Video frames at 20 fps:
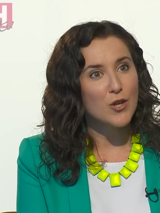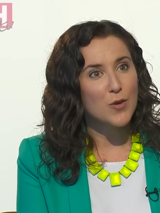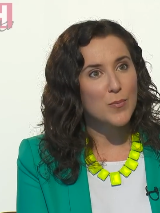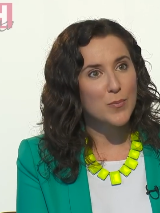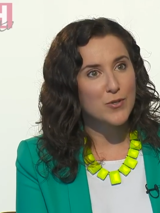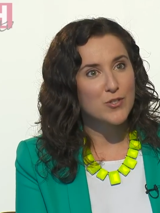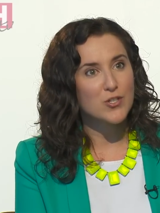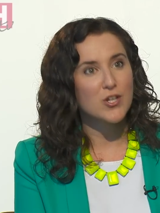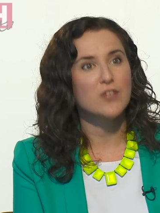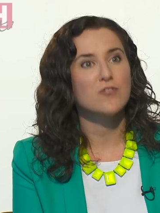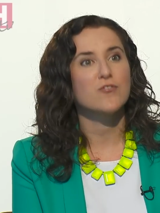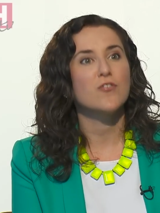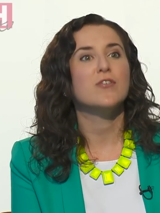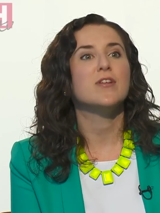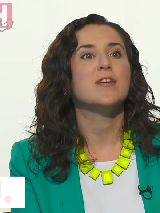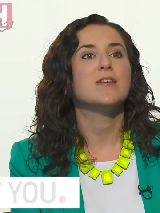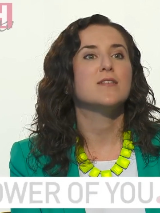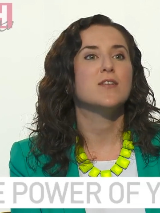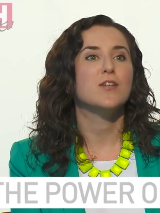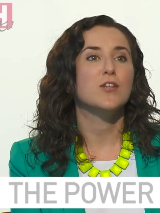low
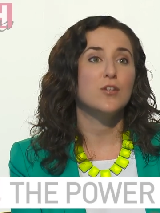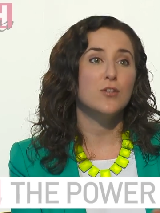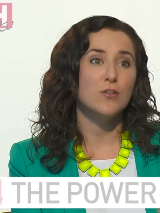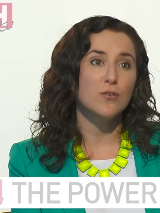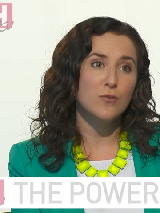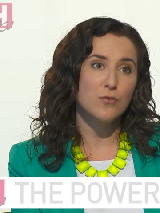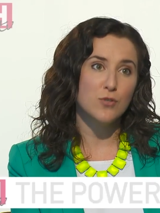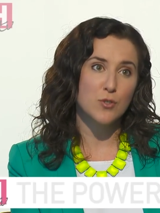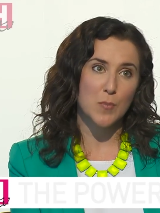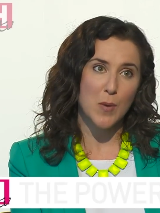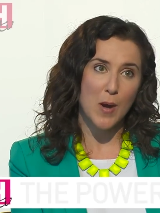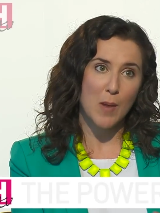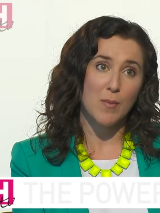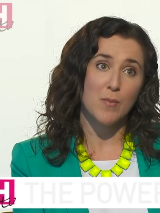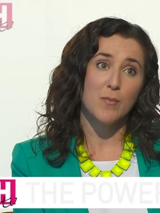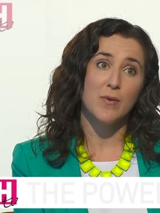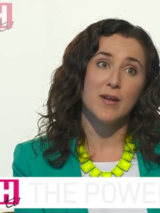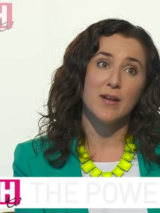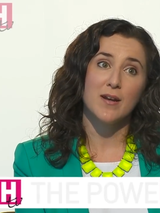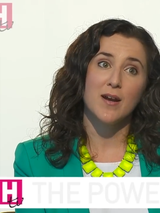progesterone is a huge
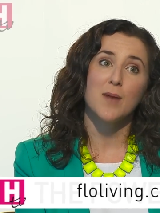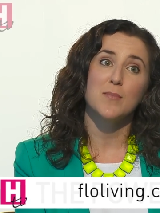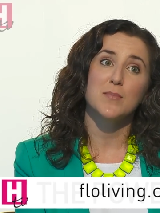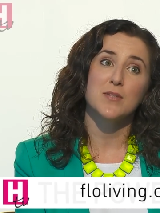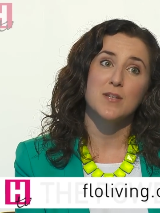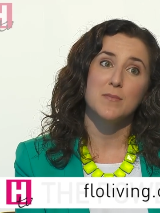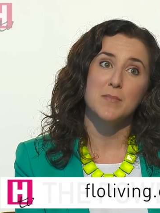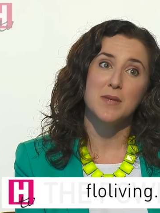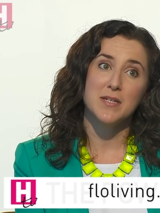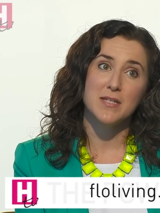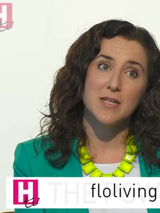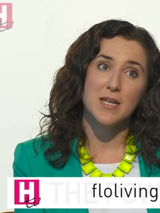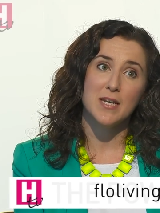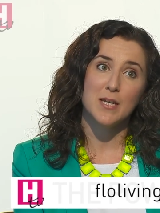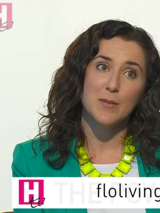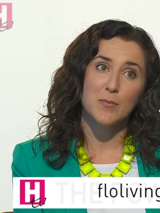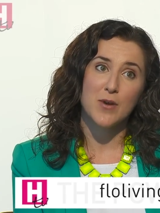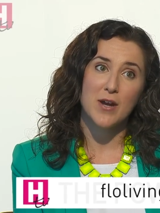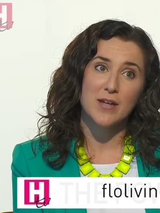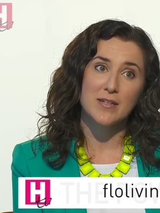problem when it comes to
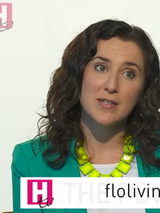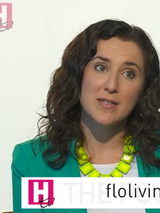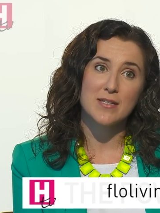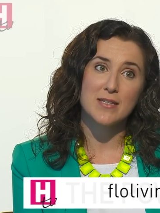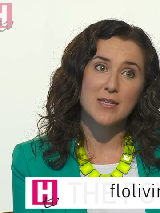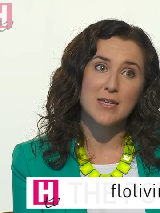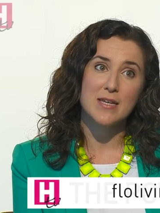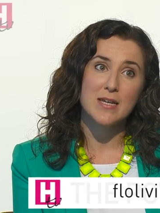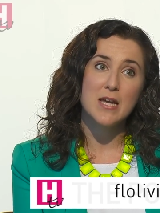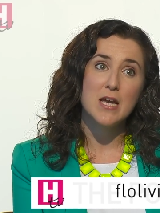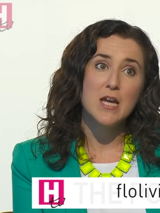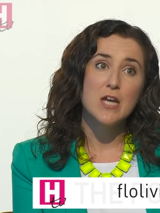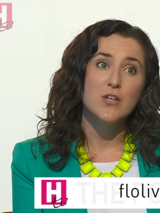maintaining pregnancy.